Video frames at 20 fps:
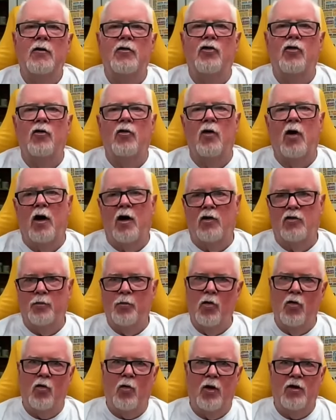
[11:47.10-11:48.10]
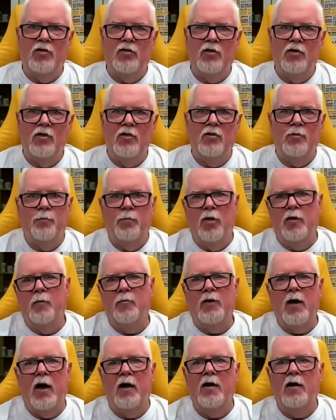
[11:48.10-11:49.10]
to ask more questions. Put
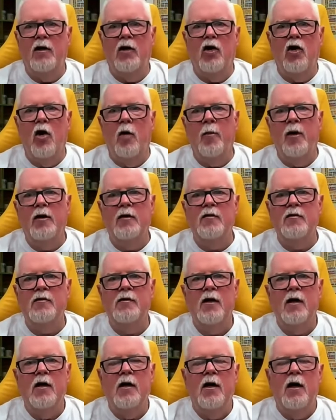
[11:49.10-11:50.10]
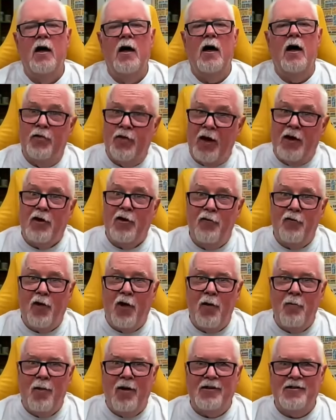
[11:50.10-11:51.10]
them down in the comments. Thank you
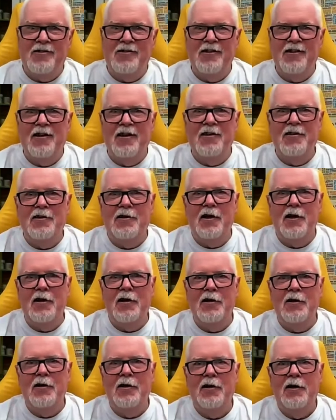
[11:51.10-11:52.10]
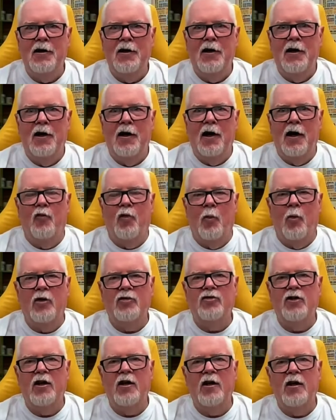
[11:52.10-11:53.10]
very much indeed for
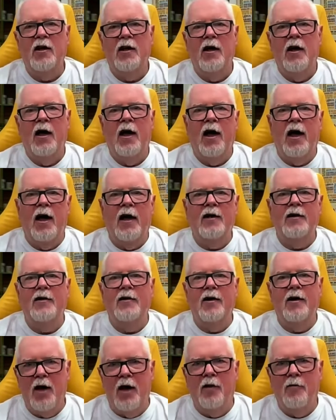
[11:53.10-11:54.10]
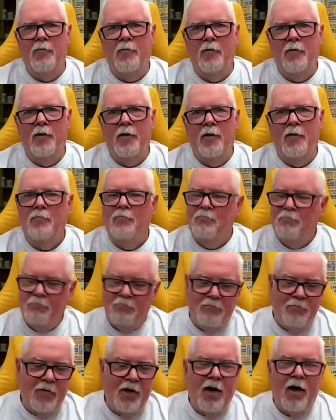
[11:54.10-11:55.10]
watching. And yeah,
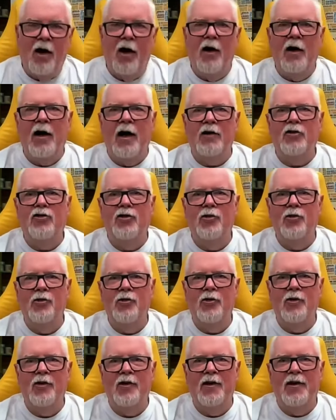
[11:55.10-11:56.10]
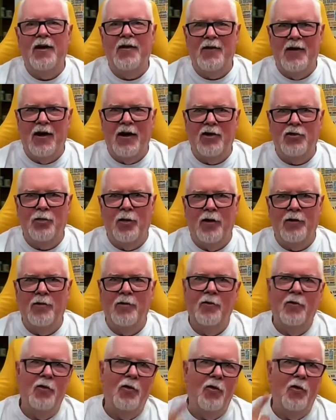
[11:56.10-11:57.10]
I'll catch you in the next
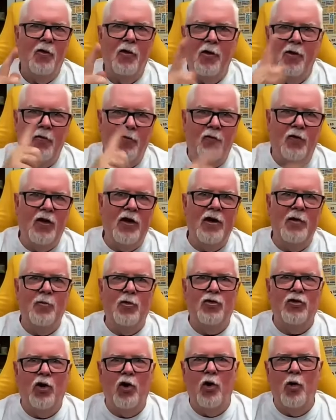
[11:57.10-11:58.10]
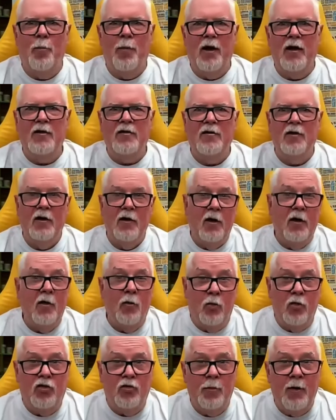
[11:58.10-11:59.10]
one. Vidimo se opet,
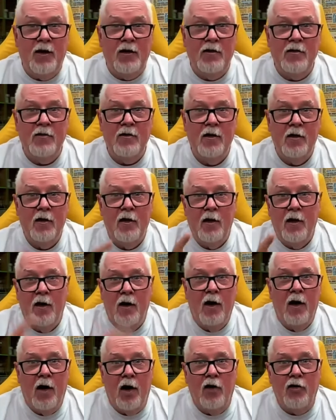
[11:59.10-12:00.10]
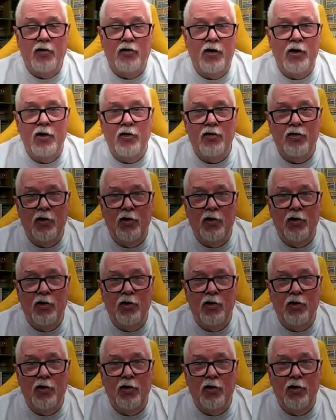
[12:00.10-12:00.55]
which means I'll see you